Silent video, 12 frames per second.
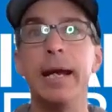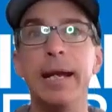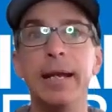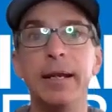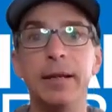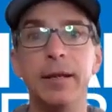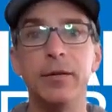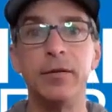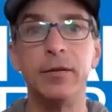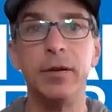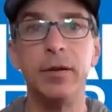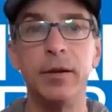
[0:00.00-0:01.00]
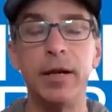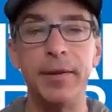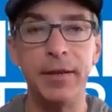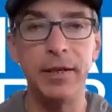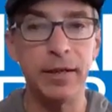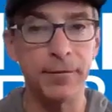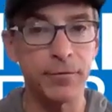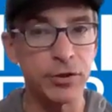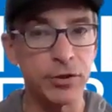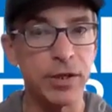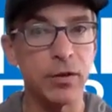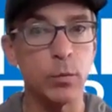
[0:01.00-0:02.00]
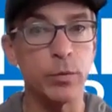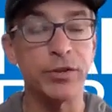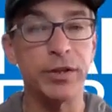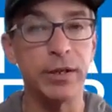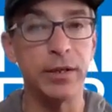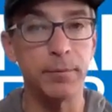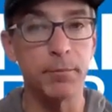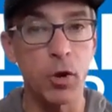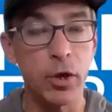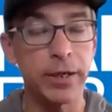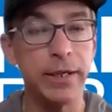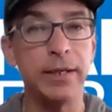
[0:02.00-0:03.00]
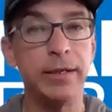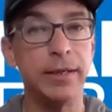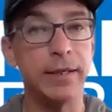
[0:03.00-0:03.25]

And I think the difference there was the marketing,